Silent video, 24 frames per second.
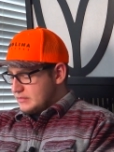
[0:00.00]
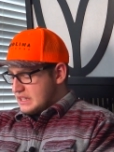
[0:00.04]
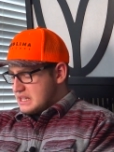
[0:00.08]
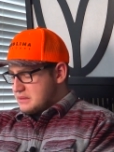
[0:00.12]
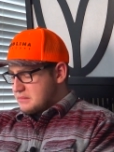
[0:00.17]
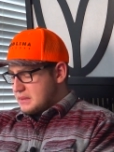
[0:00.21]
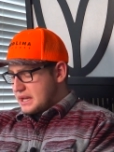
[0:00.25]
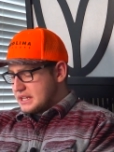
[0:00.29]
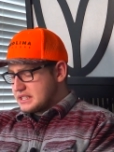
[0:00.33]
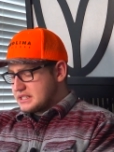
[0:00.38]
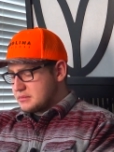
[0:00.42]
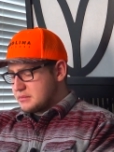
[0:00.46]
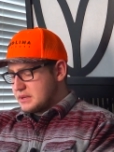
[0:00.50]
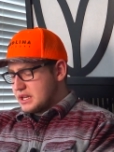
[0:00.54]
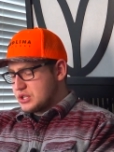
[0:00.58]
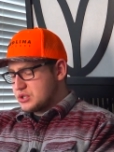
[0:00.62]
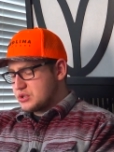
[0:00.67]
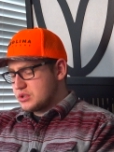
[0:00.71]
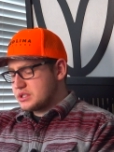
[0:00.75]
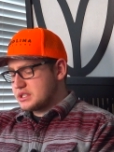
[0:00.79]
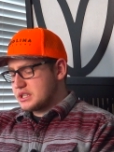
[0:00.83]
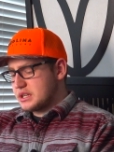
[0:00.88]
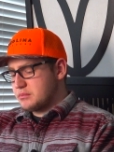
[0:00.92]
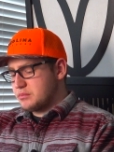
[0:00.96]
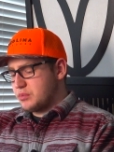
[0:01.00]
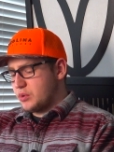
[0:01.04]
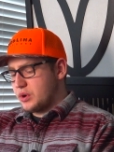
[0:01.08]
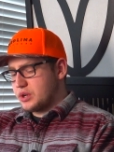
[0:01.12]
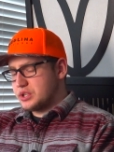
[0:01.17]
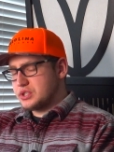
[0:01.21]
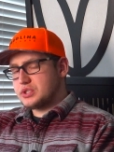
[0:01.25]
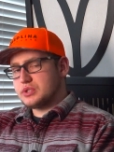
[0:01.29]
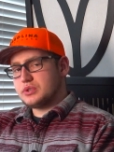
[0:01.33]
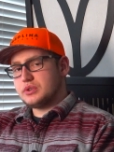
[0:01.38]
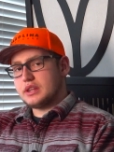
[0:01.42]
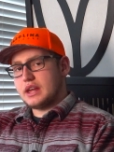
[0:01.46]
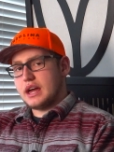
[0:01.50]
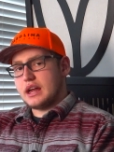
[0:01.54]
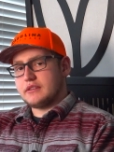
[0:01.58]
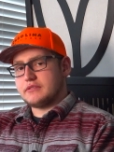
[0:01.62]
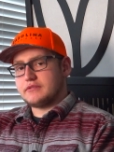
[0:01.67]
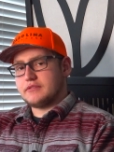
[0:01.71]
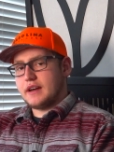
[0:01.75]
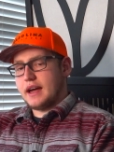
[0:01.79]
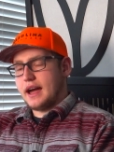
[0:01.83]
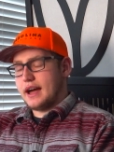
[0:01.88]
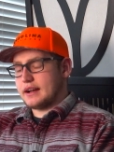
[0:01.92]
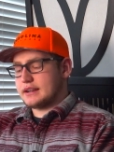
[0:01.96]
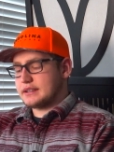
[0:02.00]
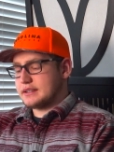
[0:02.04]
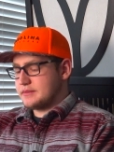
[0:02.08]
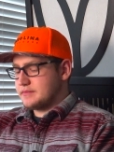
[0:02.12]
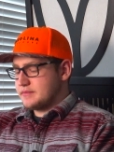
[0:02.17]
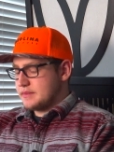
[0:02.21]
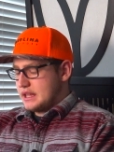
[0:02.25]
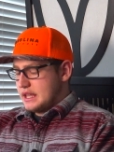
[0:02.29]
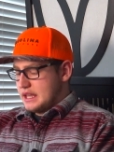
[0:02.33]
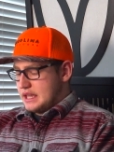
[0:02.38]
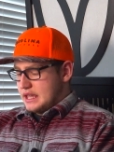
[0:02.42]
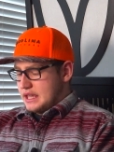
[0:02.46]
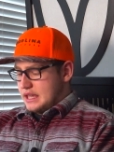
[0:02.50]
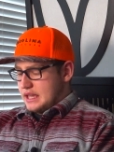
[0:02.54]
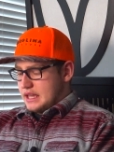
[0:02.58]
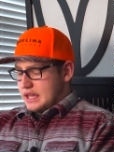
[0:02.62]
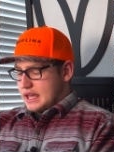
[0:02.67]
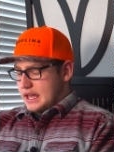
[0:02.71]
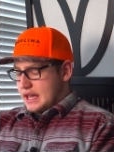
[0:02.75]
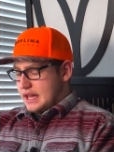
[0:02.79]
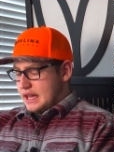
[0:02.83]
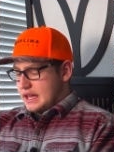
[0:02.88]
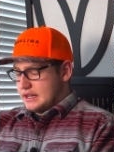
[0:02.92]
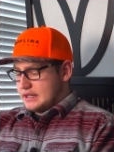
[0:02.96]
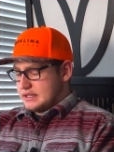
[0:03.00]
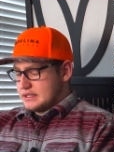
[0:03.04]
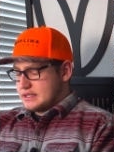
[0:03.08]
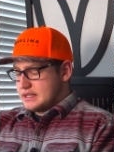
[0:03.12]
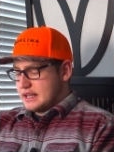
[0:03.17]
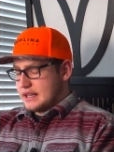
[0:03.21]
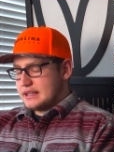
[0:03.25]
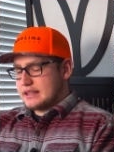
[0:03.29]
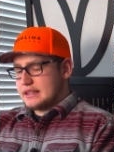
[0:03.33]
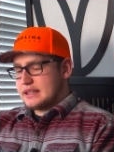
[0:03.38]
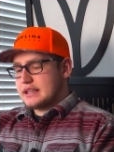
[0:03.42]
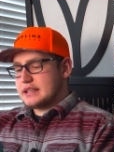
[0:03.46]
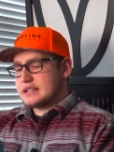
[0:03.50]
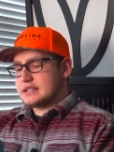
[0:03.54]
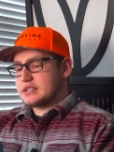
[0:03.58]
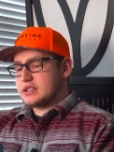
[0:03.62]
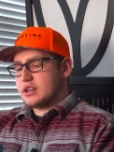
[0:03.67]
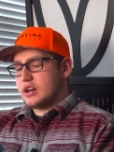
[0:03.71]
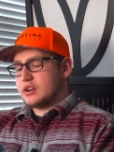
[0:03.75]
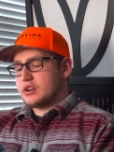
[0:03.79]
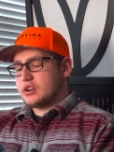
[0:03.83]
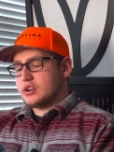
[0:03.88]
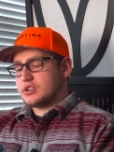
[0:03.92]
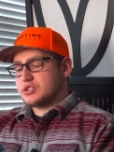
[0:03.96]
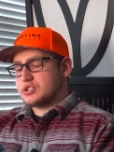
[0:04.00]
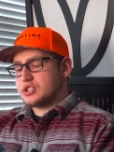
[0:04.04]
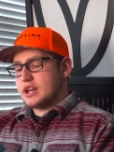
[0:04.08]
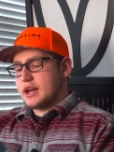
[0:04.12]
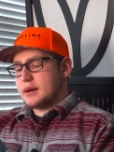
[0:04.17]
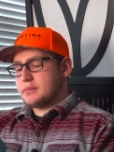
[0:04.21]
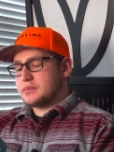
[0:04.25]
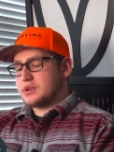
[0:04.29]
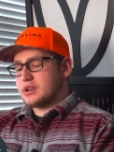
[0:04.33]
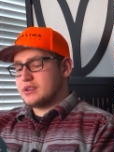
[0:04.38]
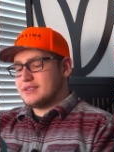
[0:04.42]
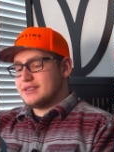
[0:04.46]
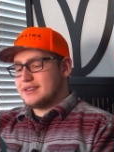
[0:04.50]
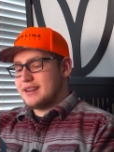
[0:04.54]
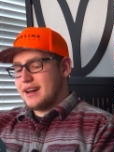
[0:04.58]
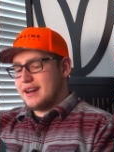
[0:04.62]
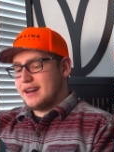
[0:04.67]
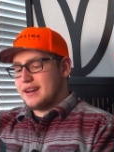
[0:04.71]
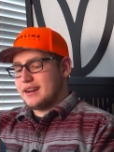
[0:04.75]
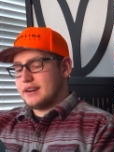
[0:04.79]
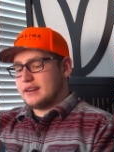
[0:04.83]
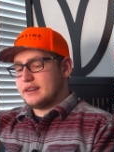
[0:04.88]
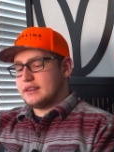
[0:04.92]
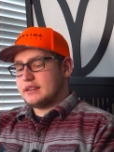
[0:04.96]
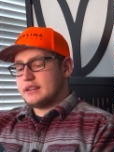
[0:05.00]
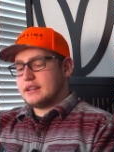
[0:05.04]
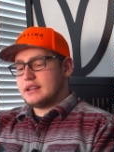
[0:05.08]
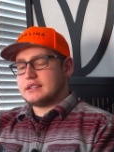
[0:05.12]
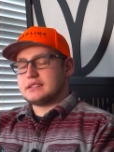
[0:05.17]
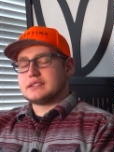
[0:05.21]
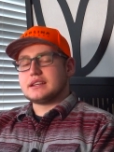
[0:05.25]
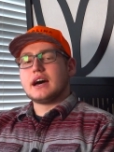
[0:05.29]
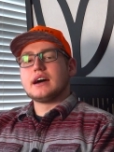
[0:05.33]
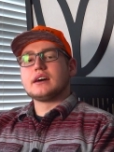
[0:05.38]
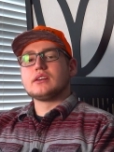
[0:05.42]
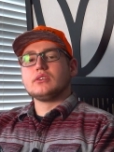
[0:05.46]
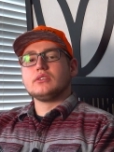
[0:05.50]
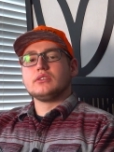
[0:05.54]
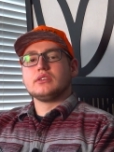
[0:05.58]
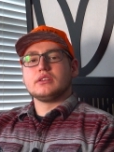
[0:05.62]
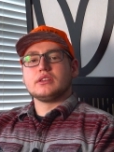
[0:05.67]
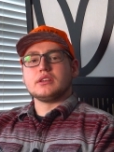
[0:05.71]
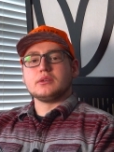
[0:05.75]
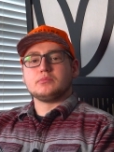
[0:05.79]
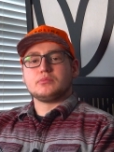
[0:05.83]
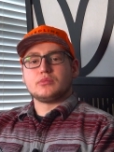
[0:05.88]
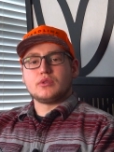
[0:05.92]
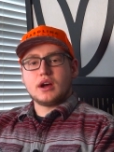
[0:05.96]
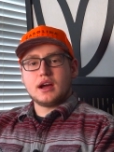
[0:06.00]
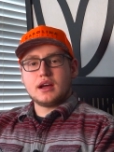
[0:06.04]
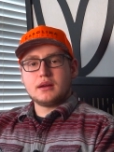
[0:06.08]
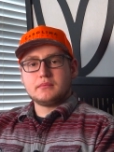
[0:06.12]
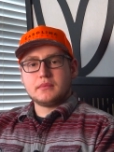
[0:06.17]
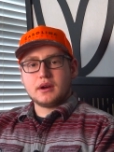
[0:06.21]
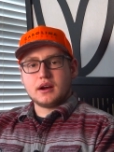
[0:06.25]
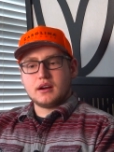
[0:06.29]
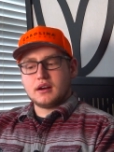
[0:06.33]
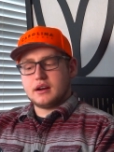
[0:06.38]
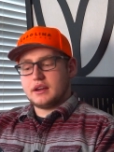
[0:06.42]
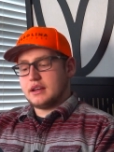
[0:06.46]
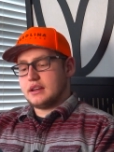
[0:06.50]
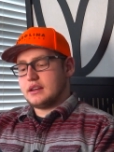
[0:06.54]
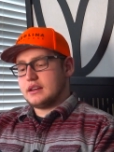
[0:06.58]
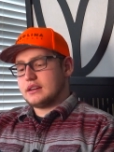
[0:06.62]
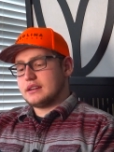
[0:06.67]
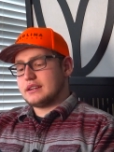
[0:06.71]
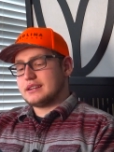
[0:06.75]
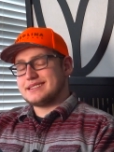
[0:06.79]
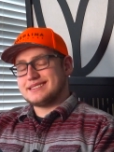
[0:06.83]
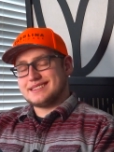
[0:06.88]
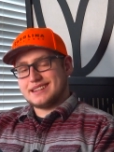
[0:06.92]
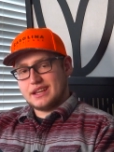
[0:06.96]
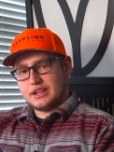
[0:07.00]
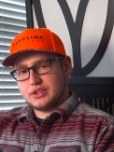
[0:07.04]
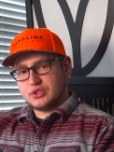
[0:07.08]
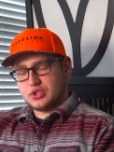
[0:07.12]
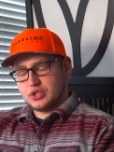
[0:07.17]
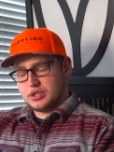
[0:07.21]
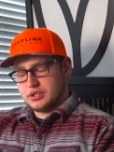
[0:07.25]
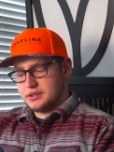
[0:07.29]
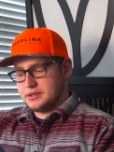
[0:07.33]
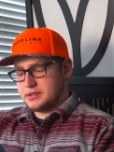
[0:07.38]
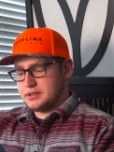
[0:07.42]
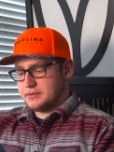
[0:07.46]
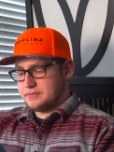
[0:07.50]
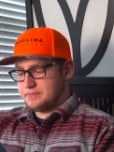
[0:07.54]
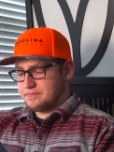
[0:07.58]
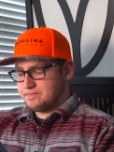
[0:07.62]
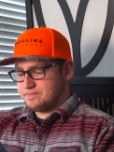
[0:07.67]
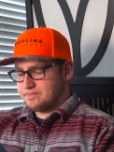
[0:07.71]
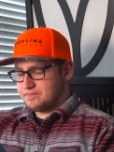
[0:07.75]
he made some interesting points to that effect, and said this under Chapter 9, entitled The Primary Contentions.